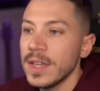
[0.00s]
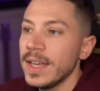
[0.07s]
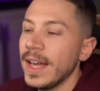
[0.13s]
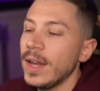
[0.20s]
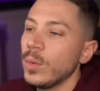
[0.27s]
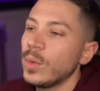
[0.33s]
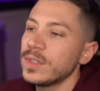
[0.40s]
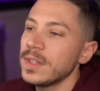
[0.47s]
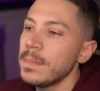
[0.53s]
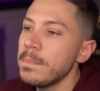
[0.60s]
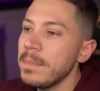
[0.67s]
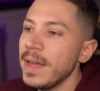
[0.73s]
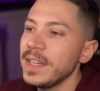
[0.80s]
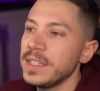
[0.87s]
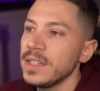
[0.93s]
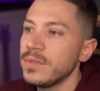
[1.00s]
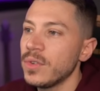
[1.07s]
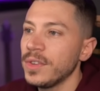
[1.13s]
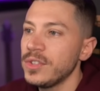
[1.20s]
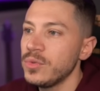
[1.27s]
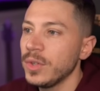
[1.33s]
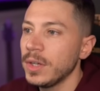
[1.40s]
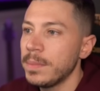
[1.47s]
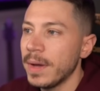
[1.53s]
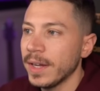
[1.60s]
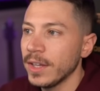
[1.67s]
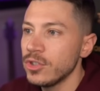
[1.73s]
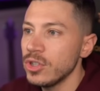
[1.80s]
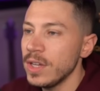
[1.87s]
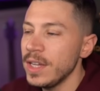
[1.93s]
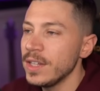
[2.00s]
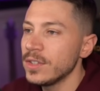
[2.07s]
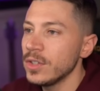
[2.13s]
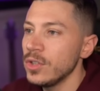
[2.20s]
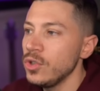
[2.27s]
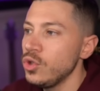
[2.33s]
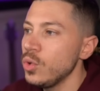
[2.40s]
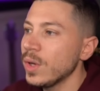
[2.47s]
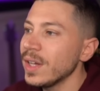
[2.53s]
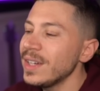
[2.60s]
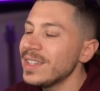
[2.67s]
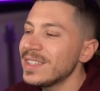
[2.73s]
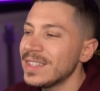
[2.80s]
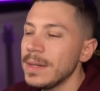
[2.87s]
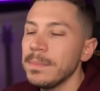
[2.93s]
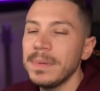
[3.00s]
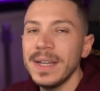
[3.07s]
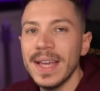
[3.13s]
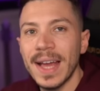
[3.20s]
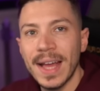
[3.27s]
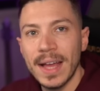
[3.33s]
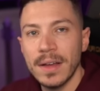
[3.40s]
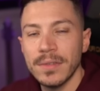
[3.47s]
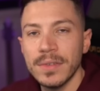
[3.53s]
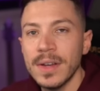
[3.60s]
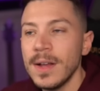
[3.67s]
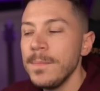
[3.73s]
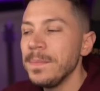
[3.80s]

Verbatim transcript: And what's amazing for this NuGet package is you can simply have